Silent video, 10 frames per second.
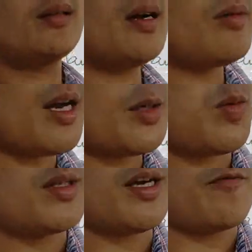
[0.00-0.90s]
the
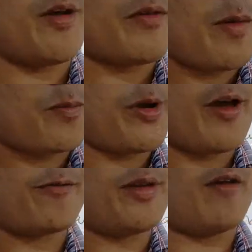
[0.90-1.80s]
Rajputs are very
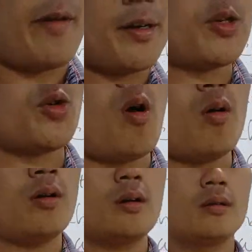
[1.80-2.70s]
brave, they are very
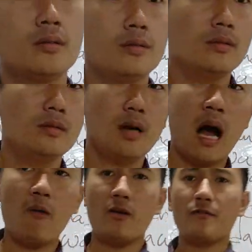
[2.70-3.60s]
strong.
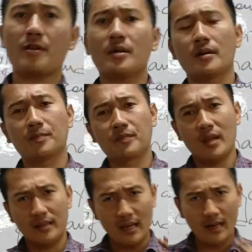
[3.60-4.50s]

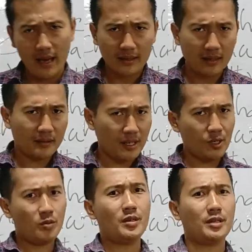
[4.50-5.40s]
However, they lack this
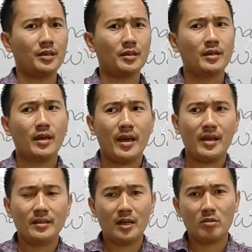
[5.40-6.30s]
unity
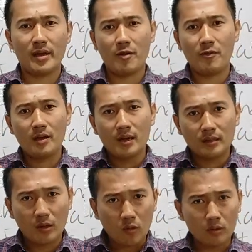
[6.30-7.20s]
and they don't have
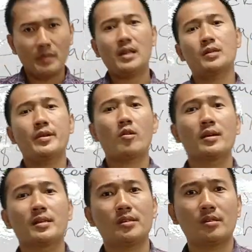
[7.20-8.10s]
the good military
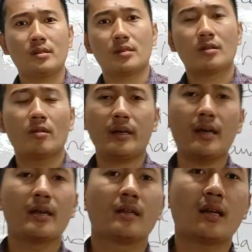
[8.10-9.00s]
organizations.
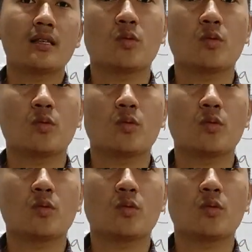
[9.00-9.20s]
Okay, that's